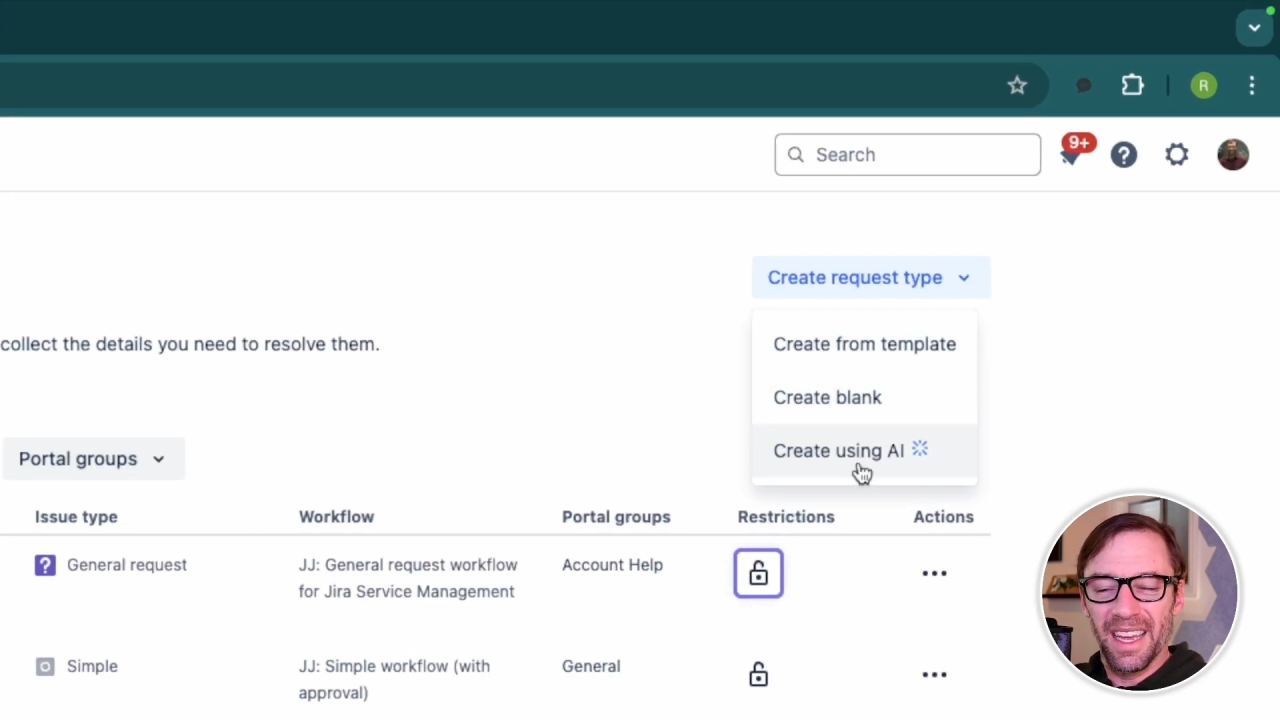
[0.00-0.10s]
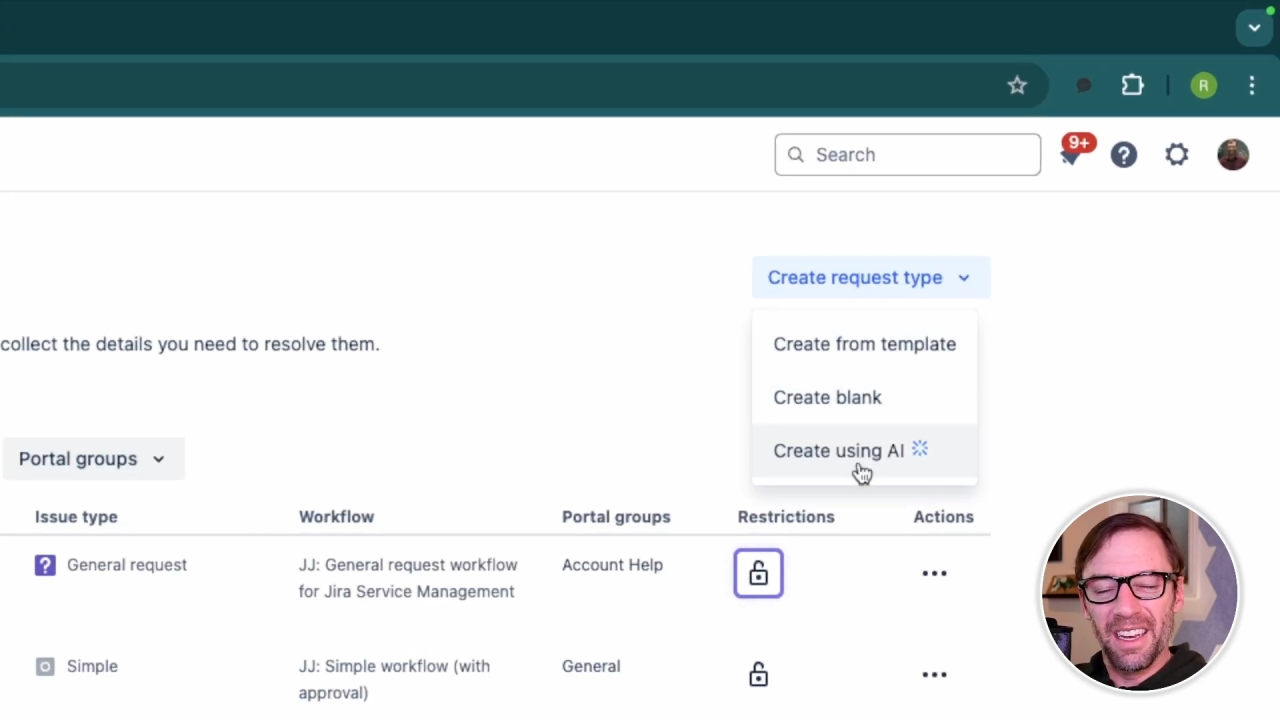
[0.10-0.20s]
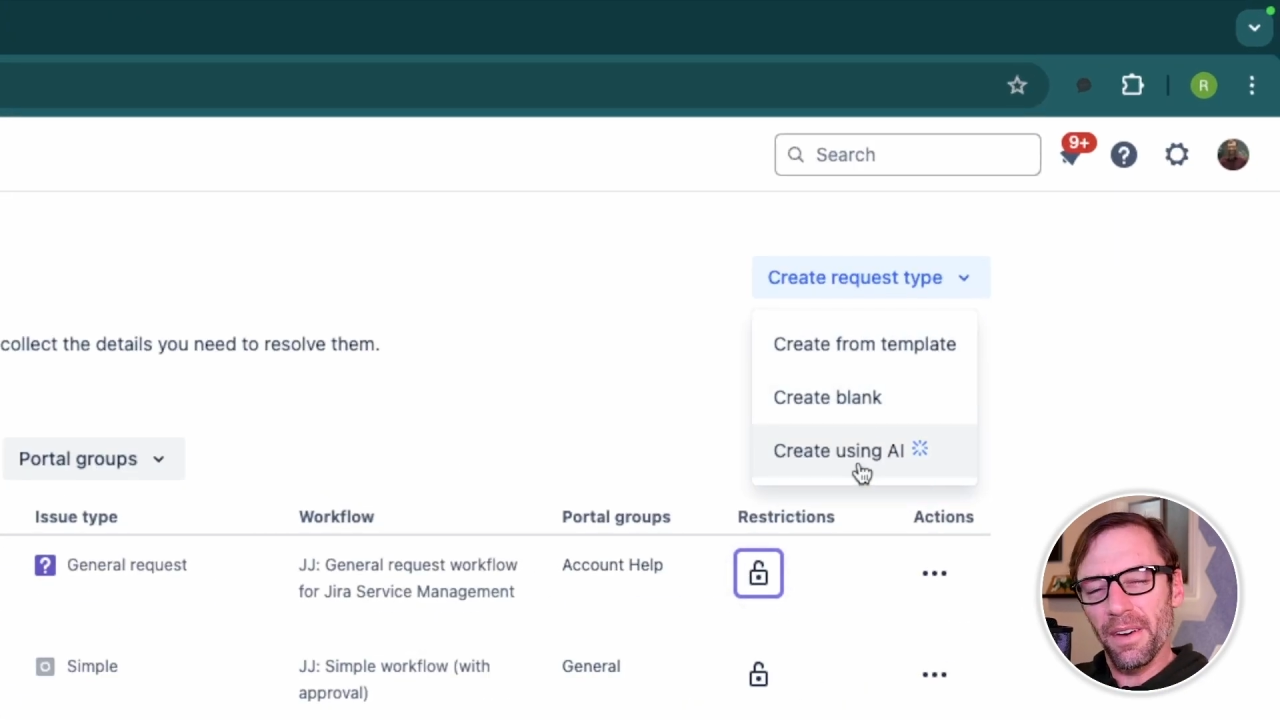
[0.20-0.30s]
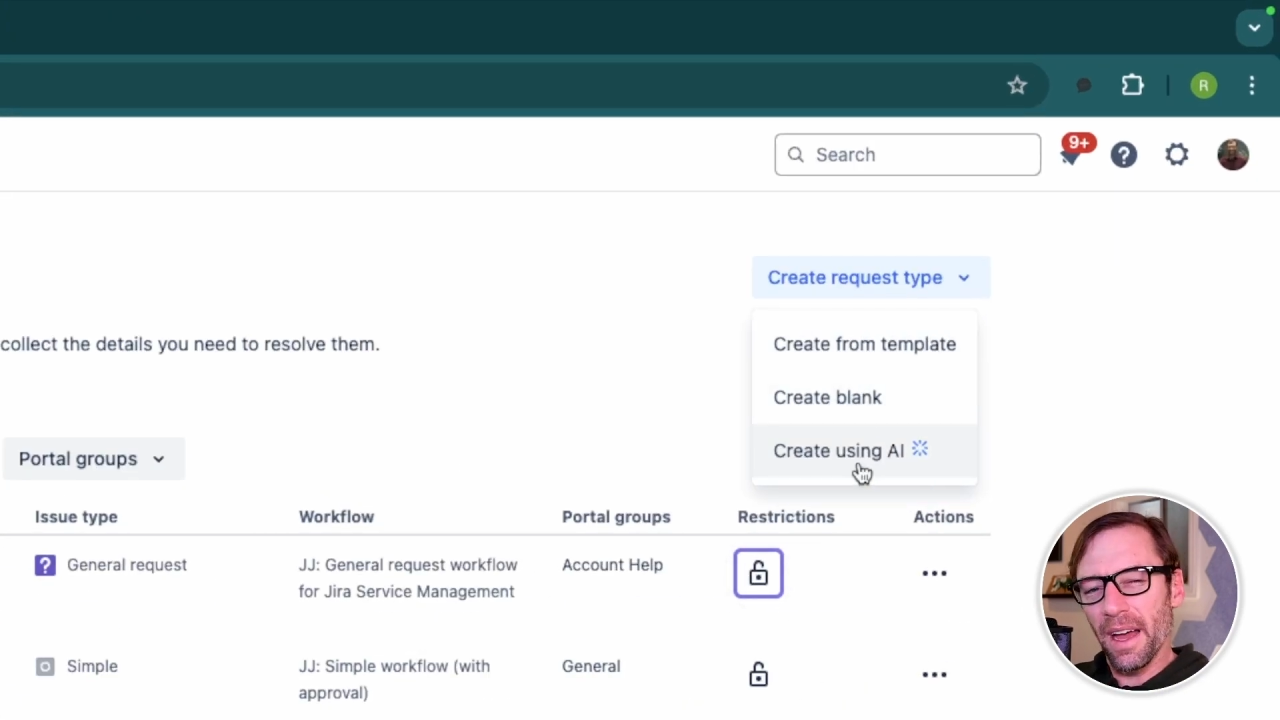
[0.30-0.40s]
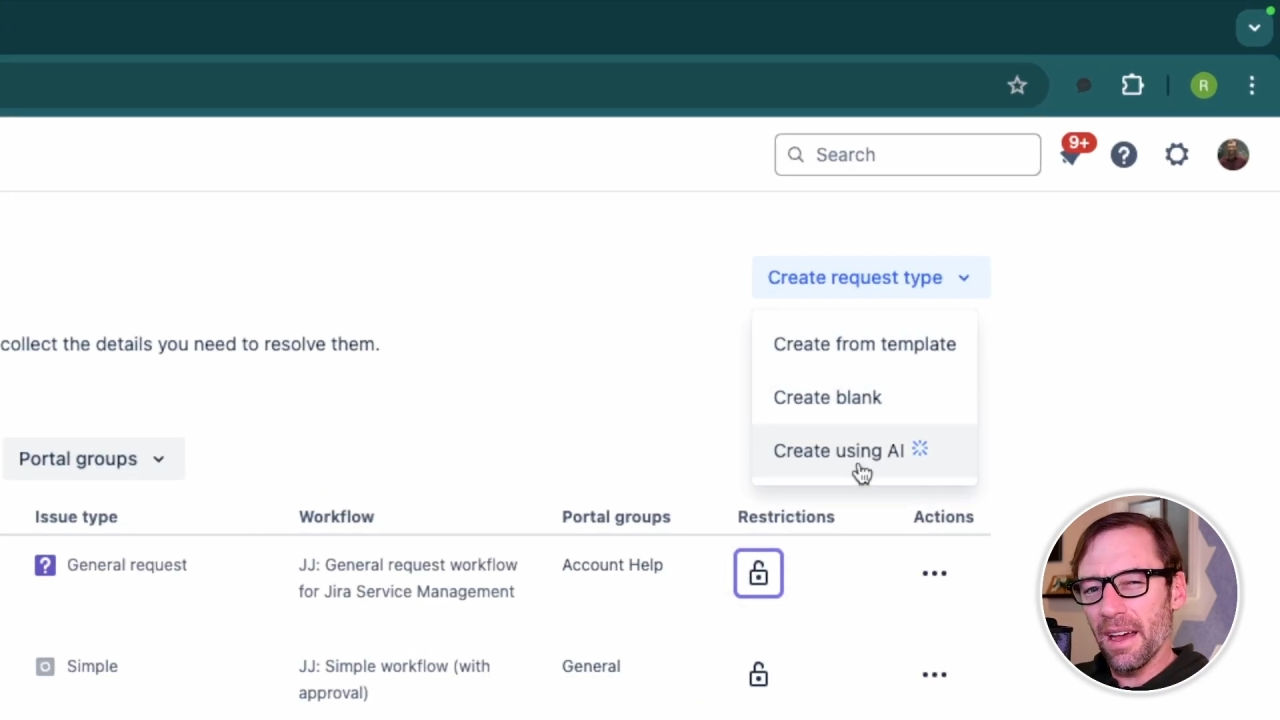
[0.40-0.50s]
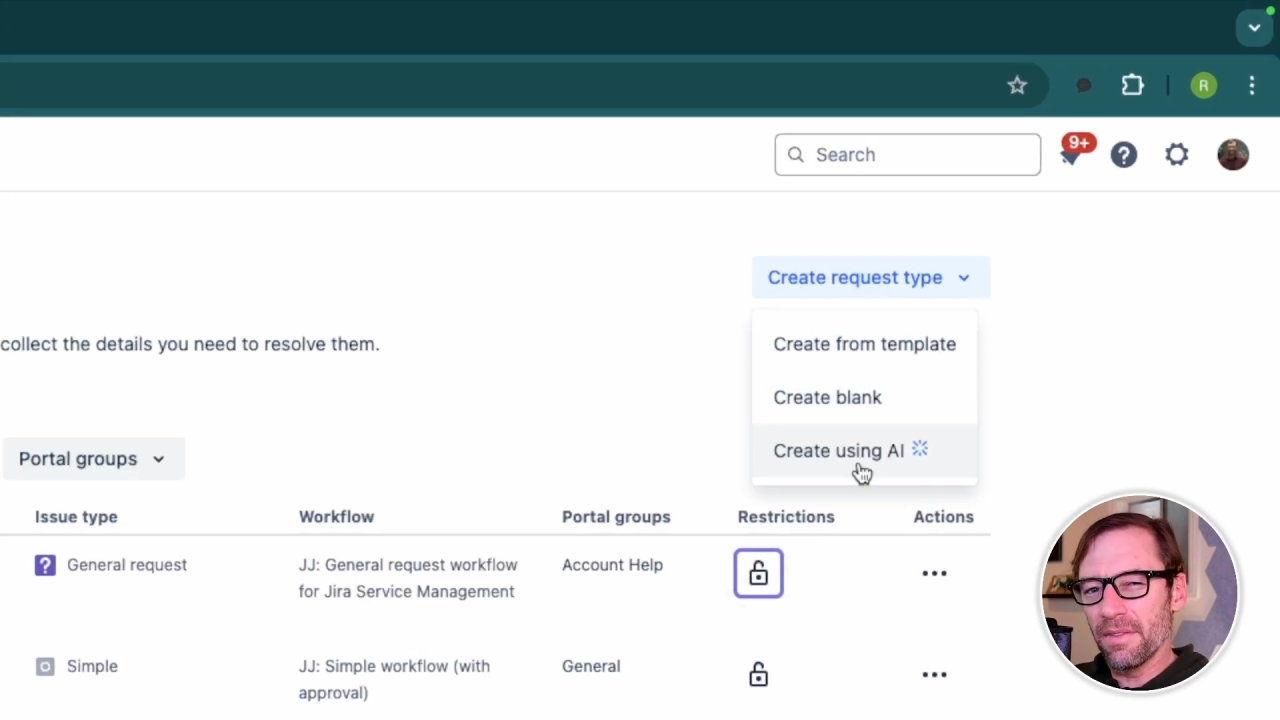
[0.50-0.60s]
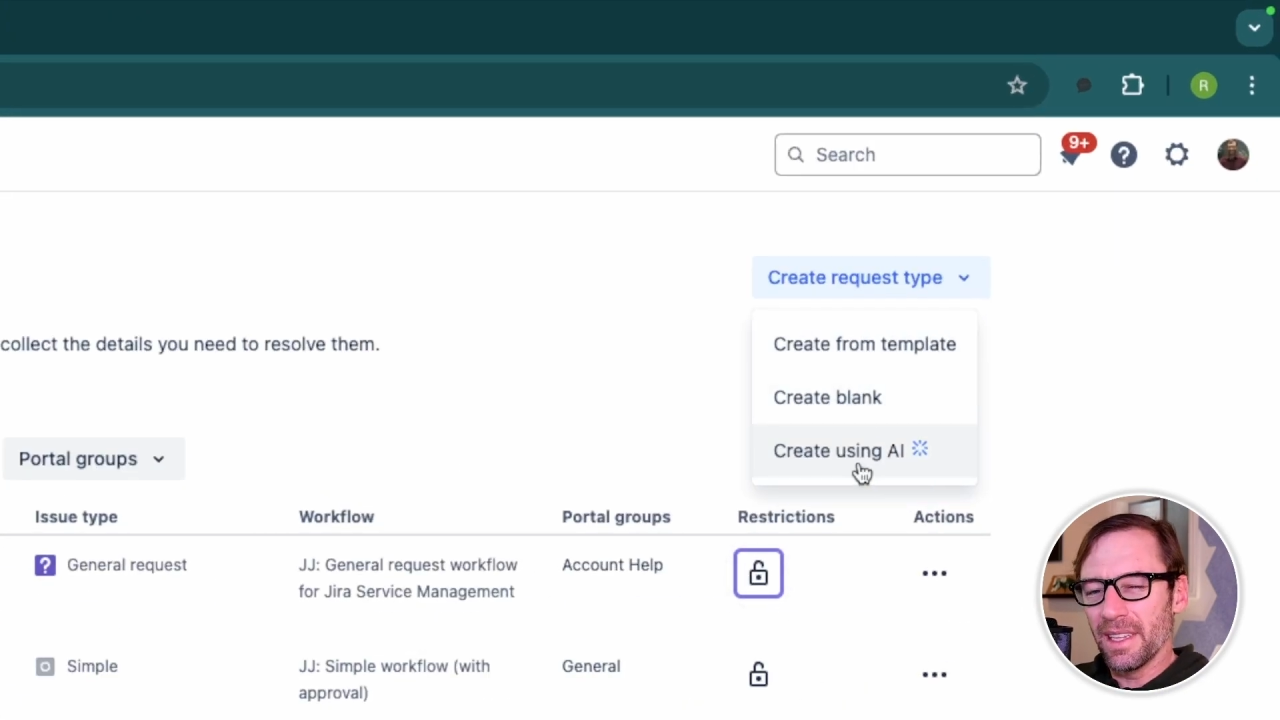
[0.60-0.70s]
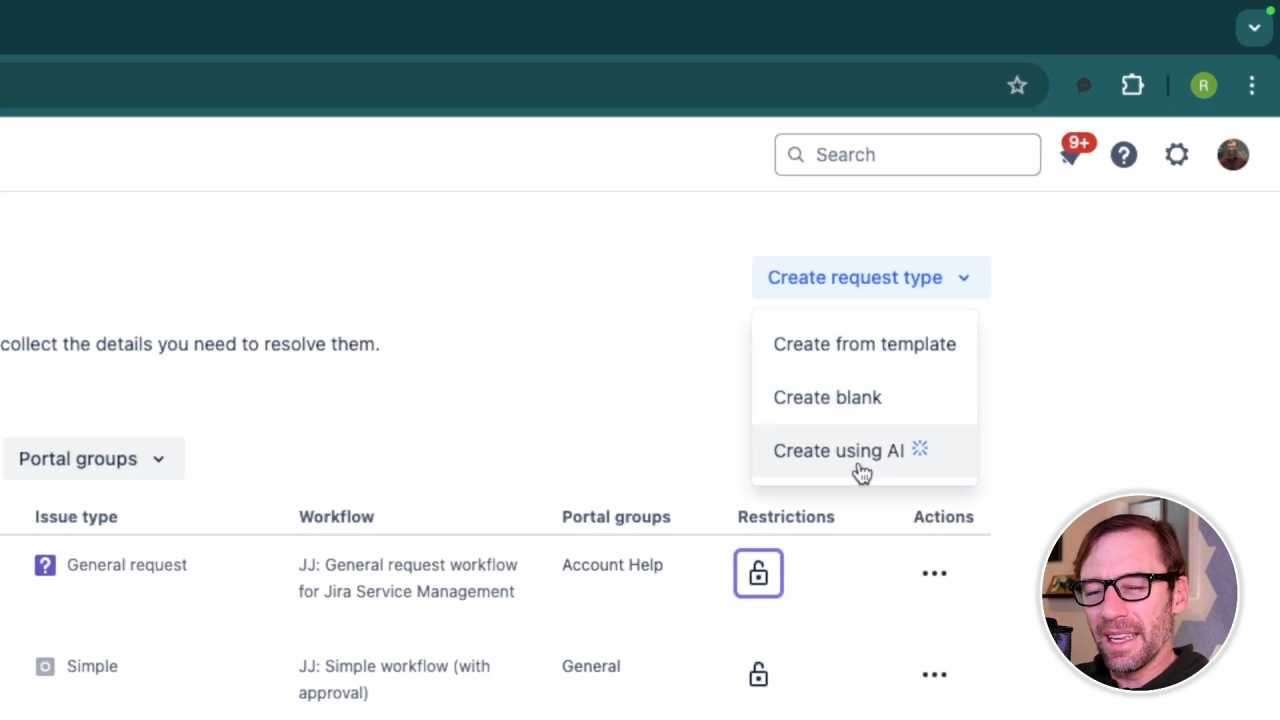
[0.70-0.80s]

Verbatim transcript: and if I have